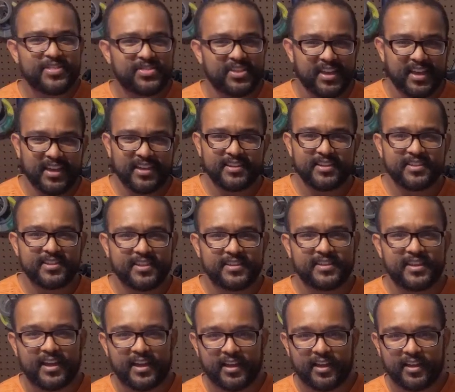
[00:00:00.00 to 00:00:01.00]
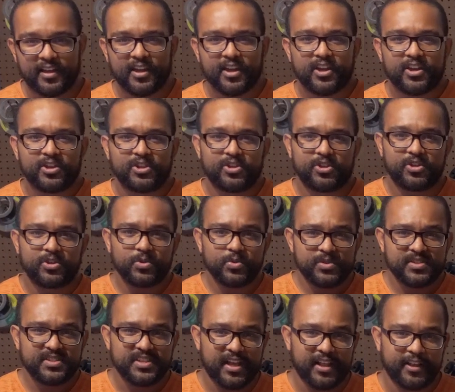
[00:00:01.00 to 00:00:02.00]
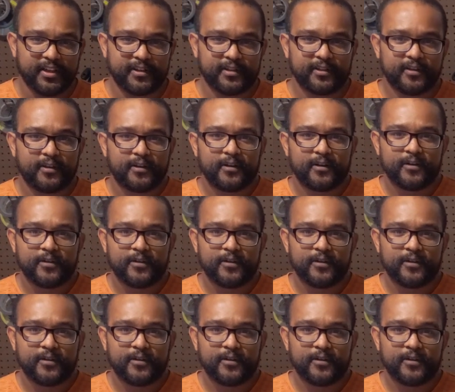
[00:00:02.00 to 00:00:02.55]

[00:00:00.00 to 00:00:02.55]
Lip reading: at the end of the day, you sell it